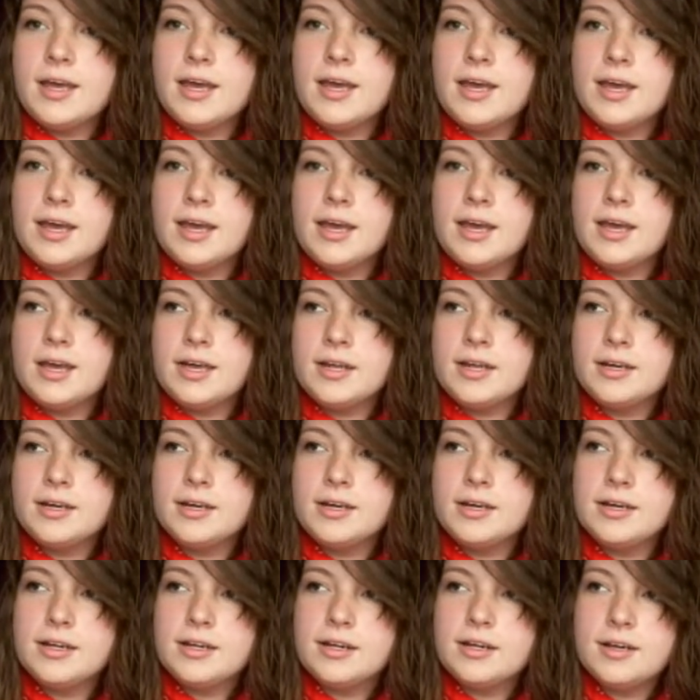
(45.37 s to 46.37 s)
and
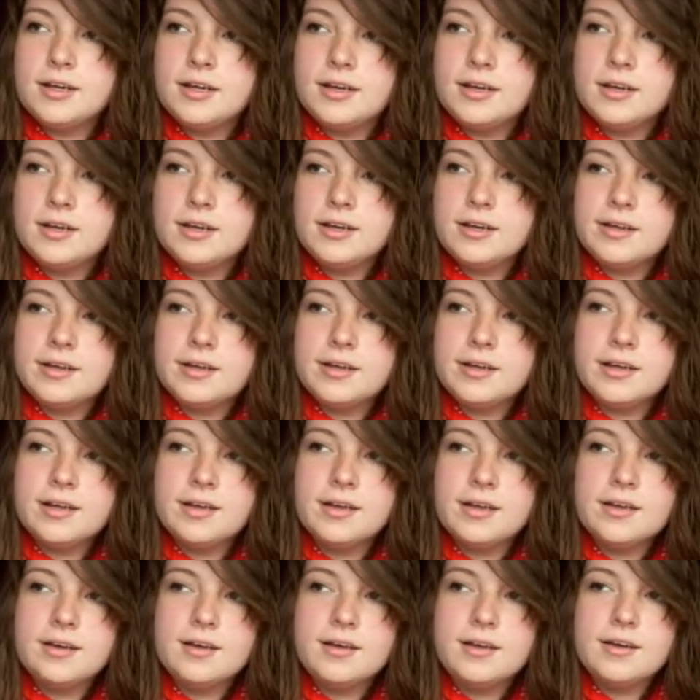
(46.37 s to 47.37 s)

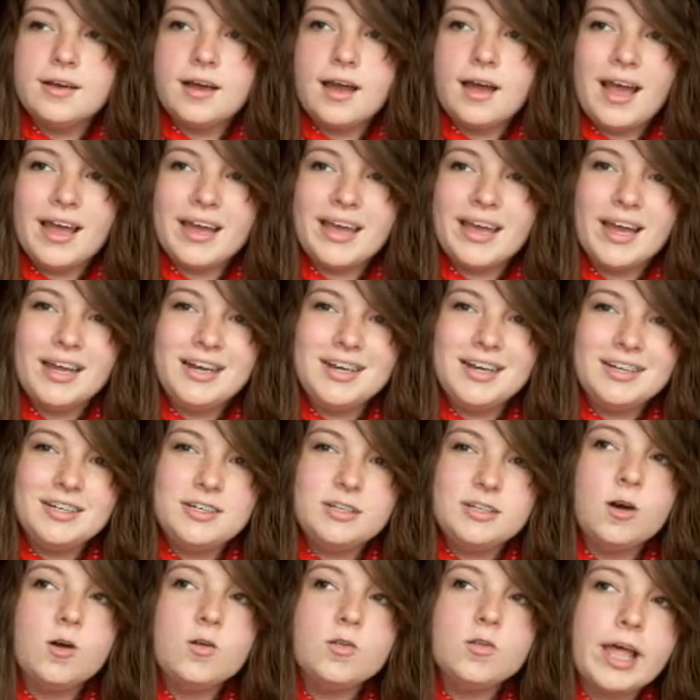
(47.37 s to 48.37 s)
I kind
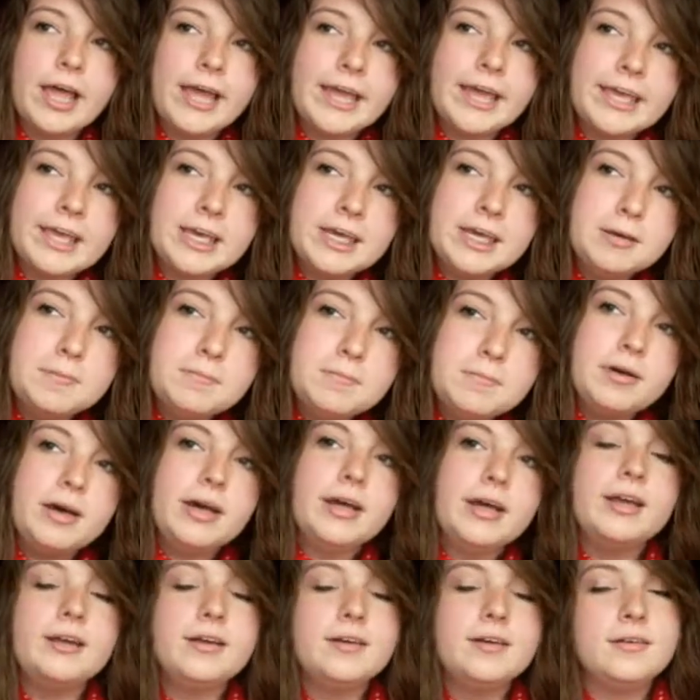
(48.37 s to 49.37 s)
of don't like it,
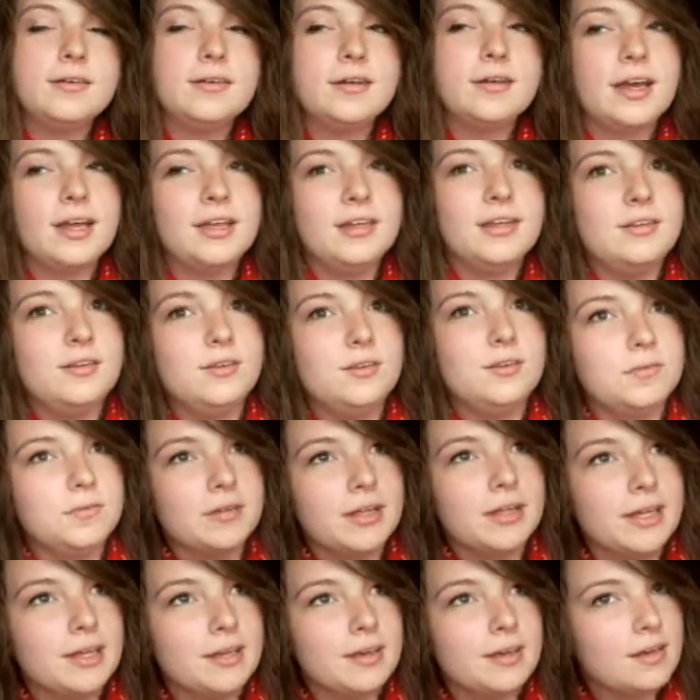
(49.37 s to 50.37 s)
but I do
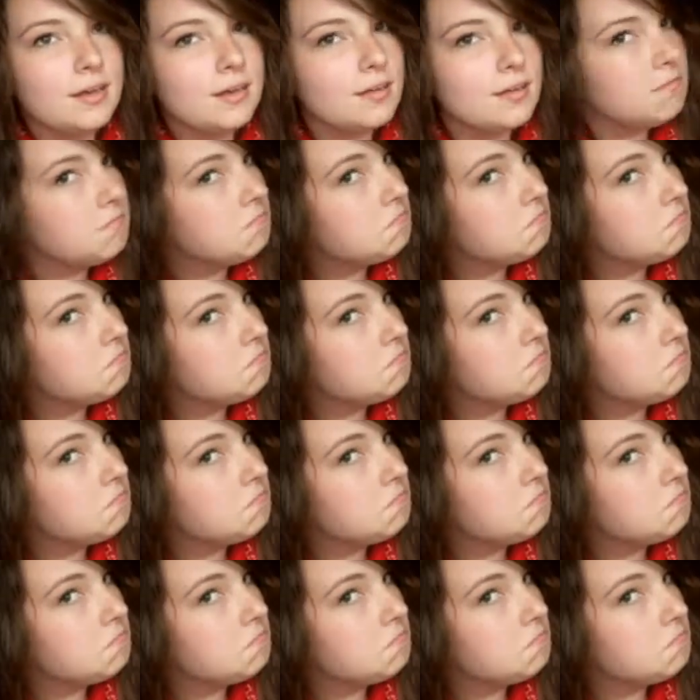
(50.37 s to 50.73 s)
like it.